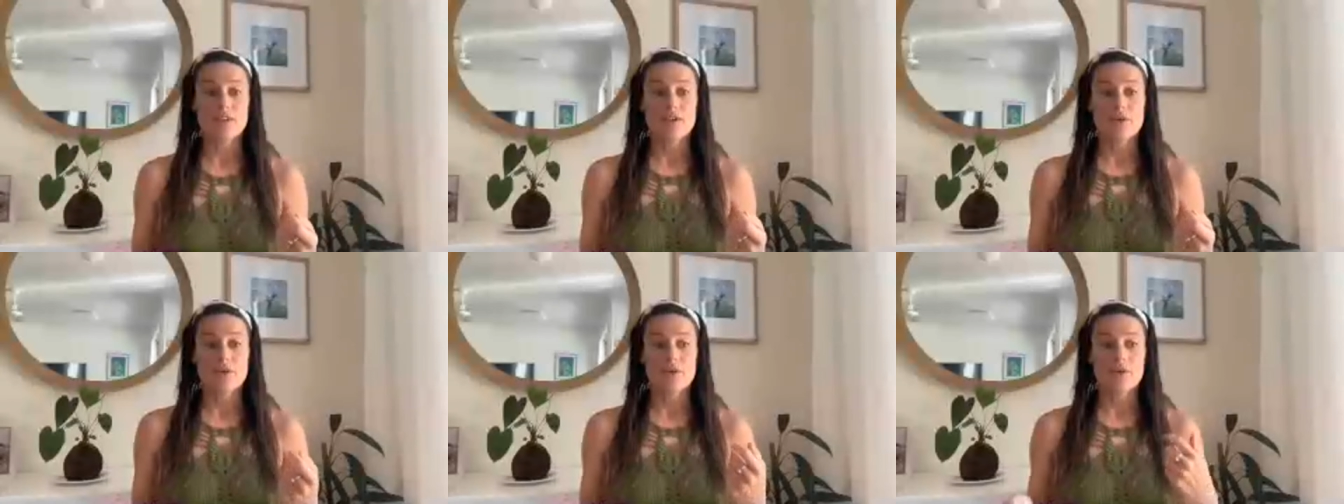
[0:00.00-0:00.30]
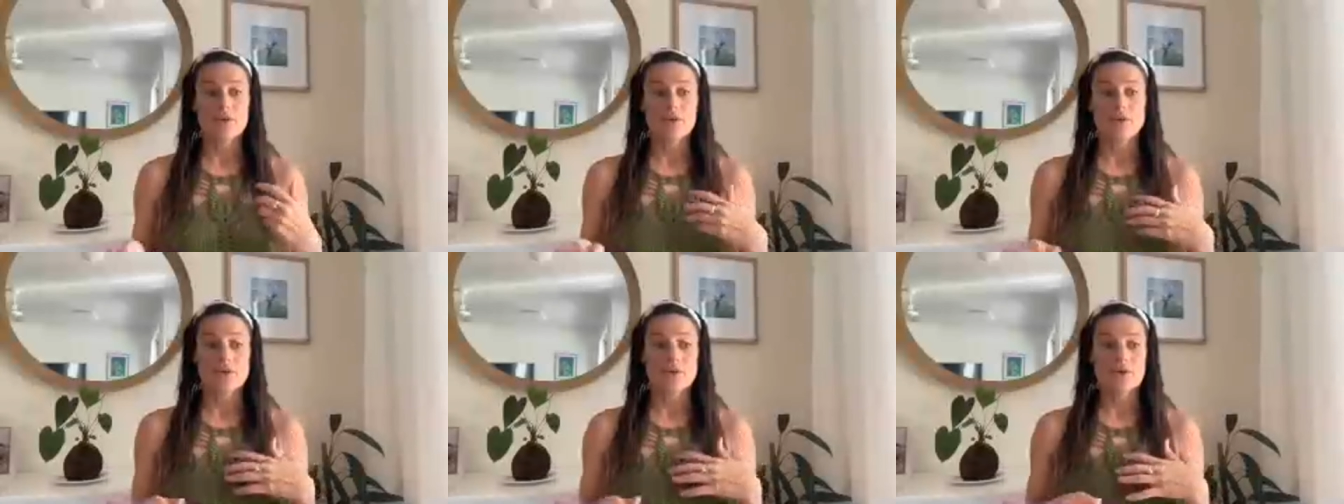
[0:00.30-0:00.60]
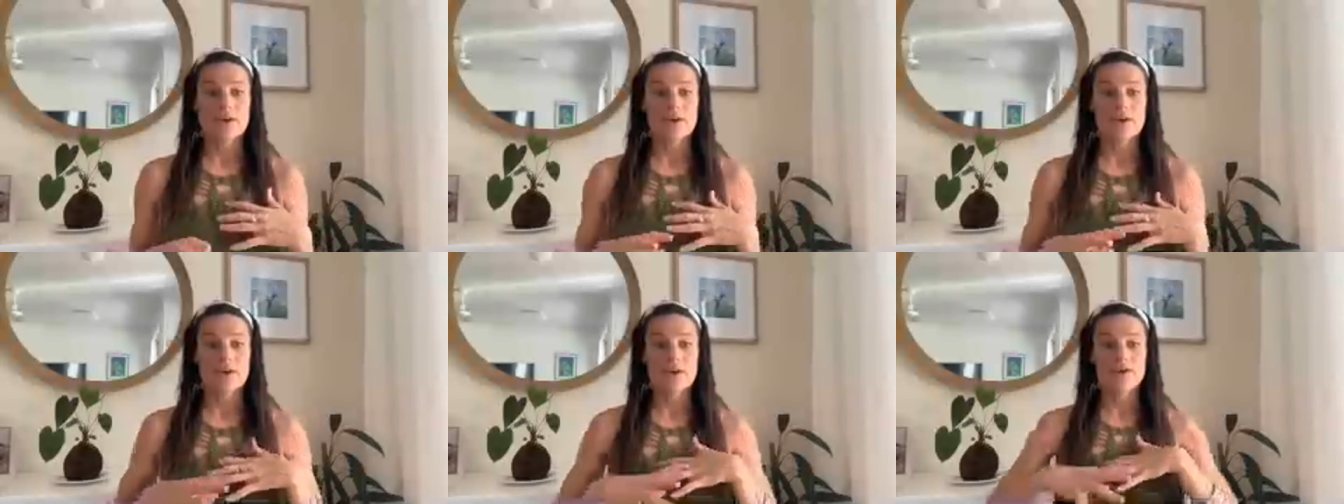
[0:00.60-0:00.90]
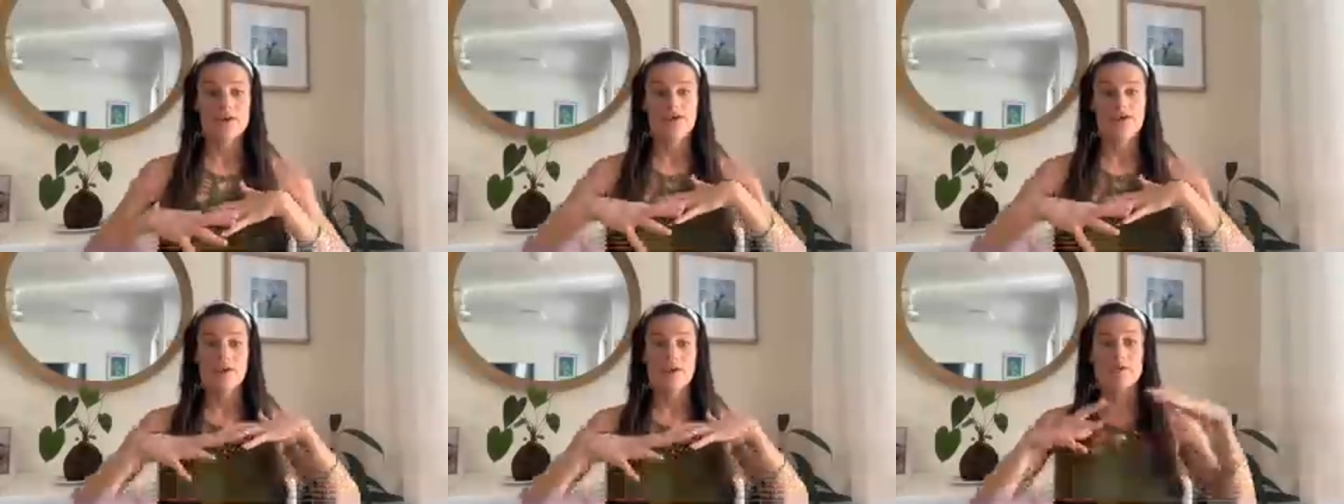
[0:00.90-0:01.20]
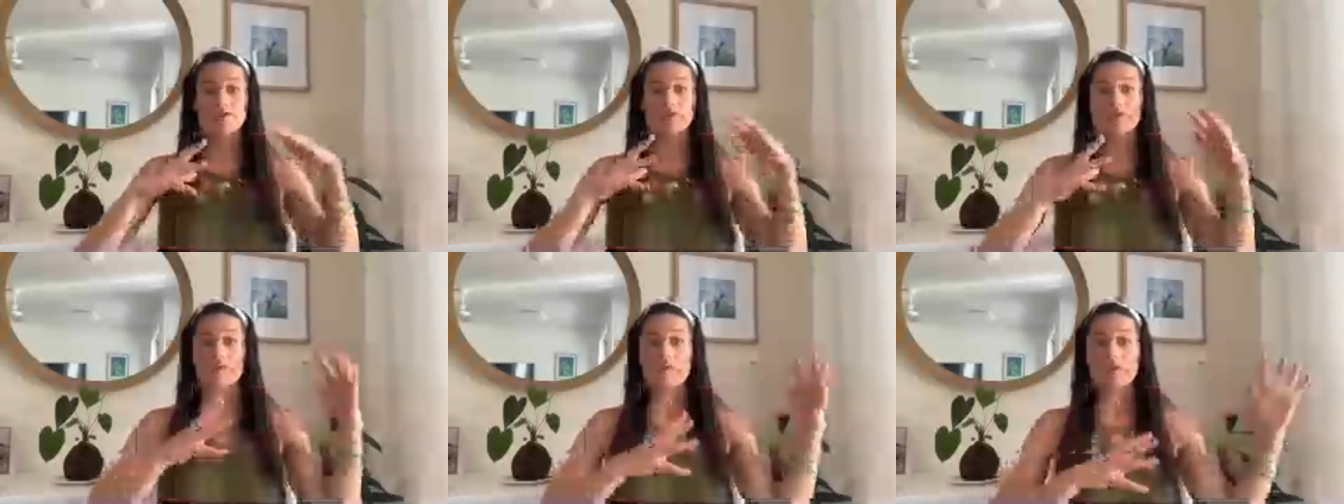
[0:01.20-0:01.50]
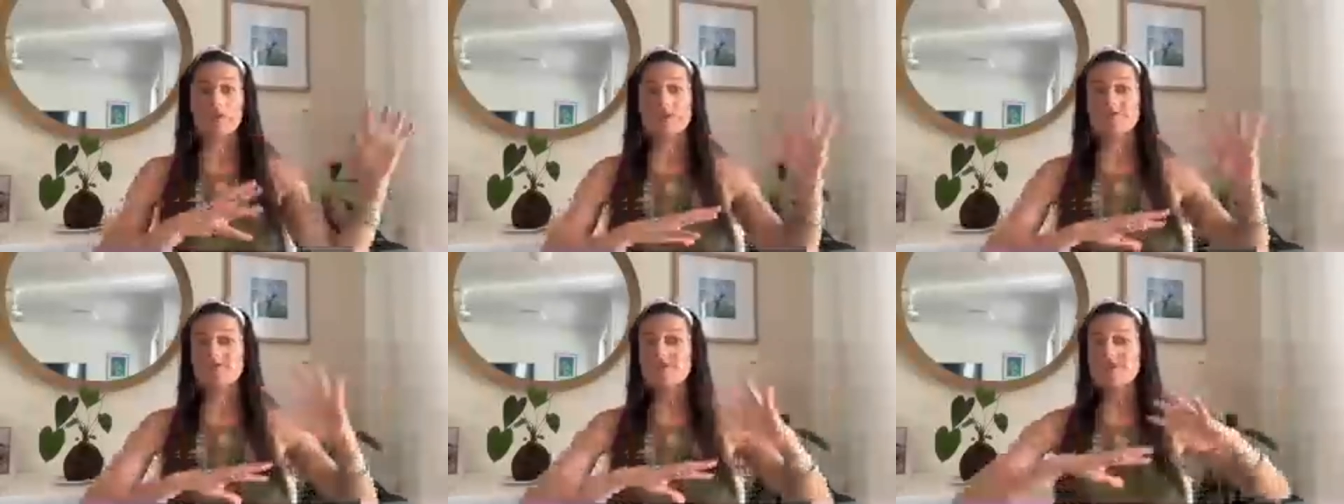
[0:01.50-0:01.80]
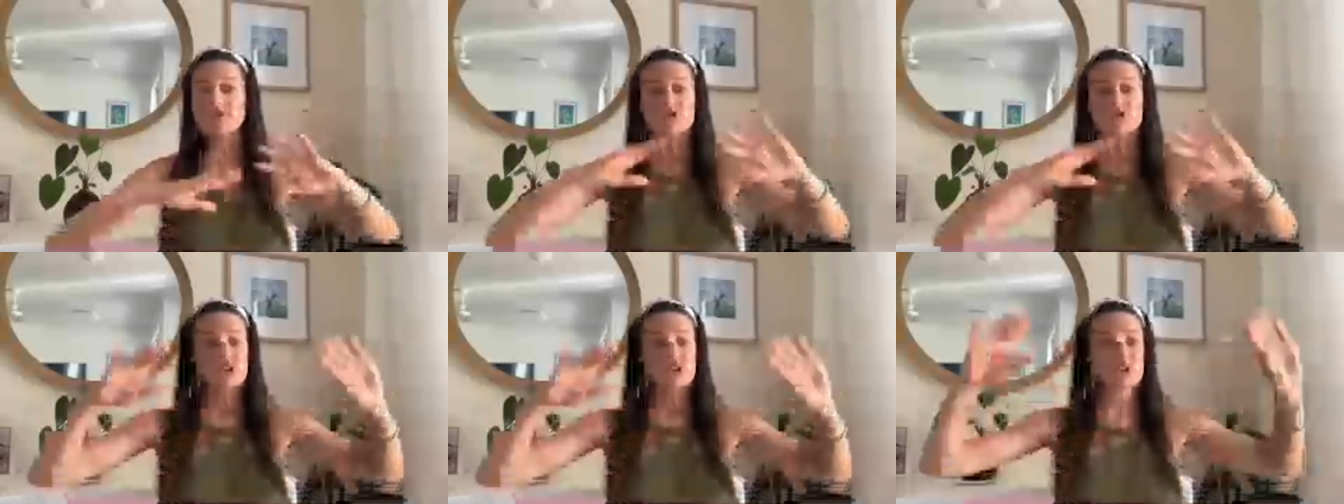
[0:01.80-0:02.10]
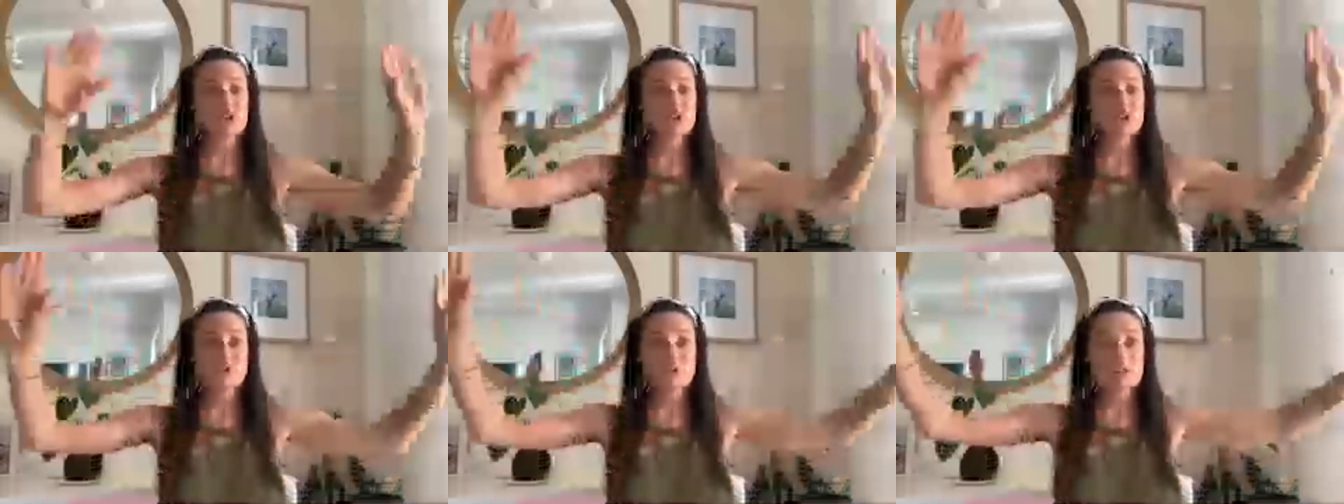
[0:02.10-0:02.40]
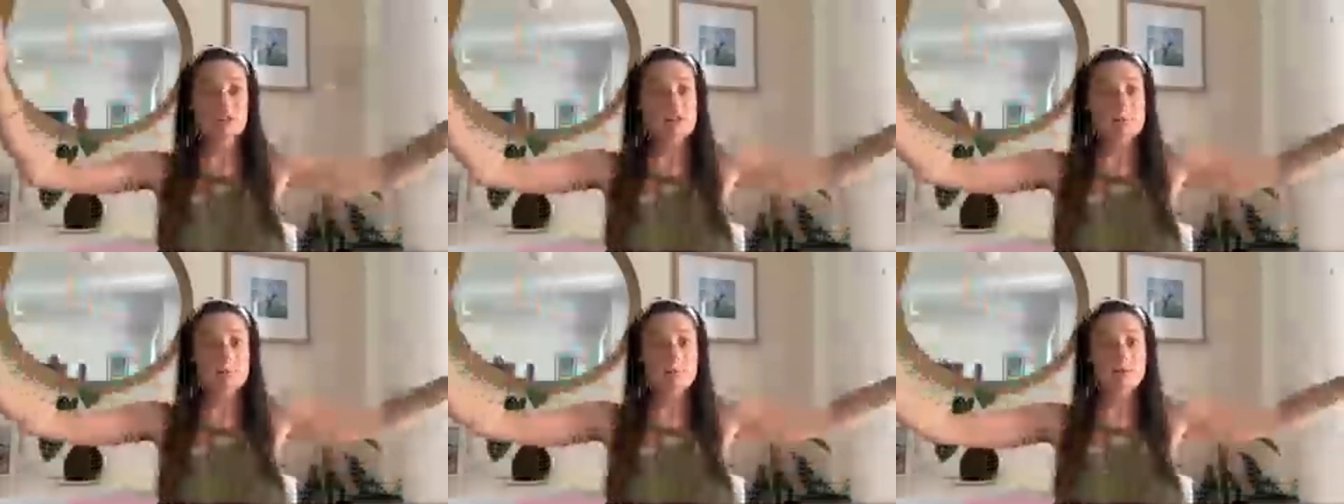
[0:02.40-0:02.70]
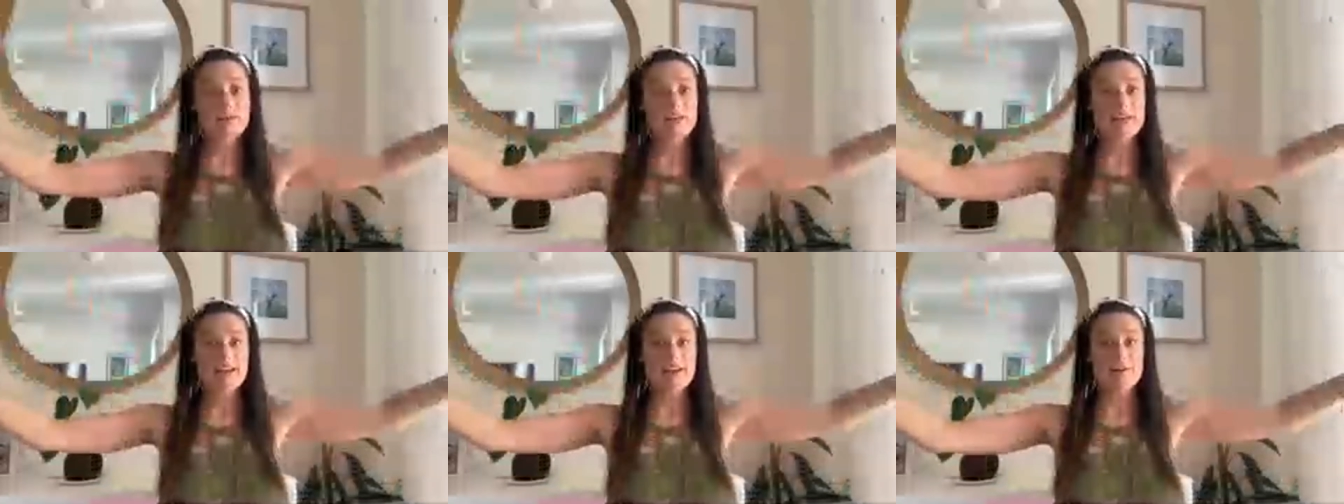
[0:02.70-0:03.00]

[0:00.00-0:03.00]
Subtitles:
We had grown the previous channel really big.